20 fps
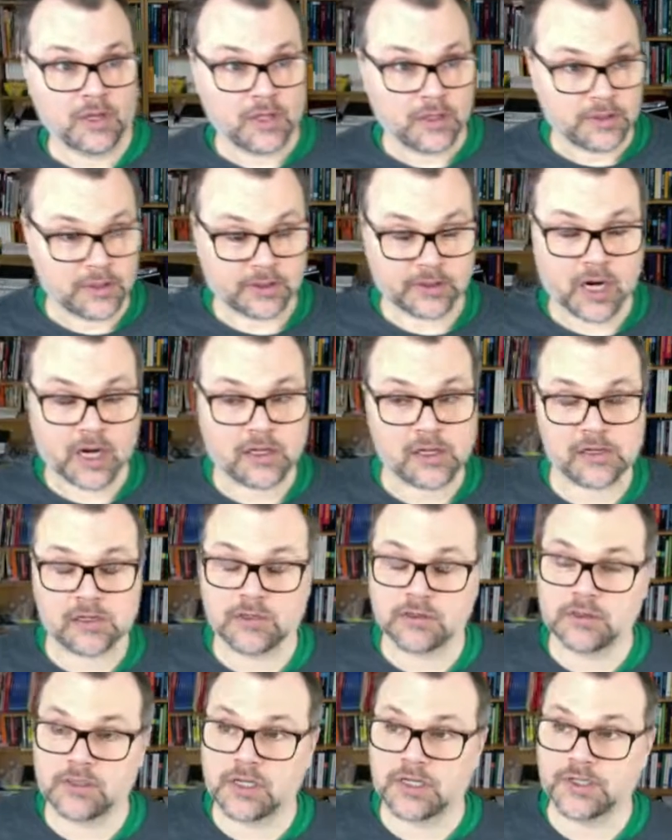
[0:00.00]

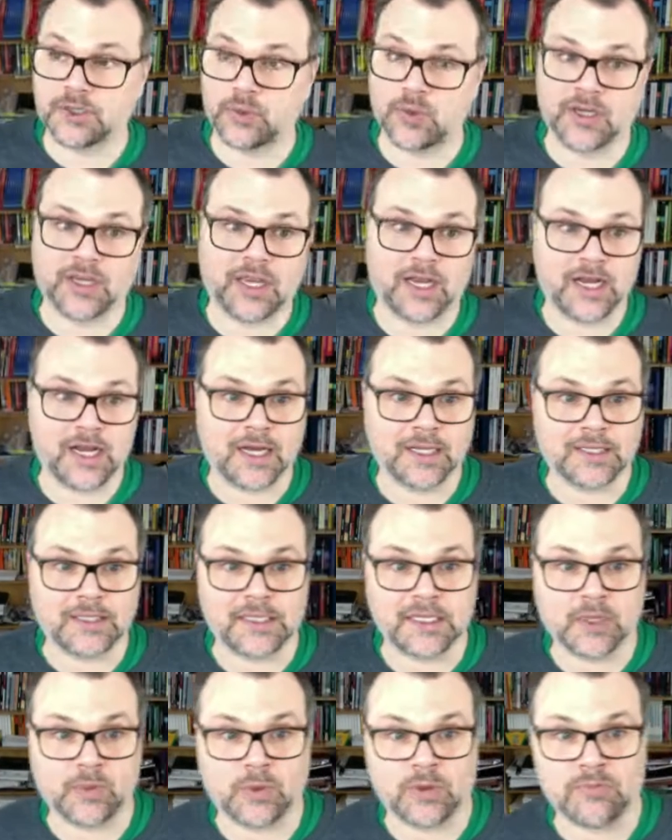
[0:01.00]
Hierarchical clustering cannot
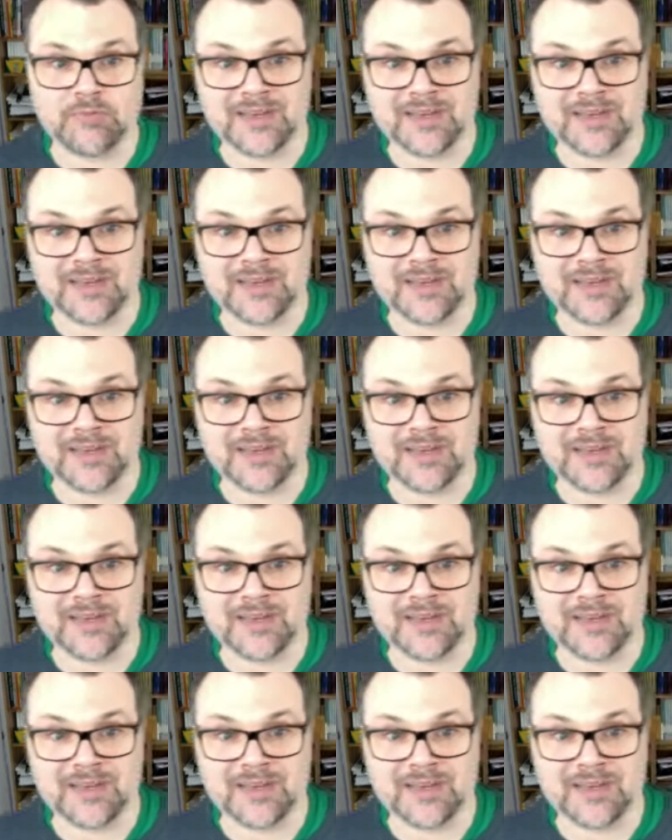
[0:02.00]
deal with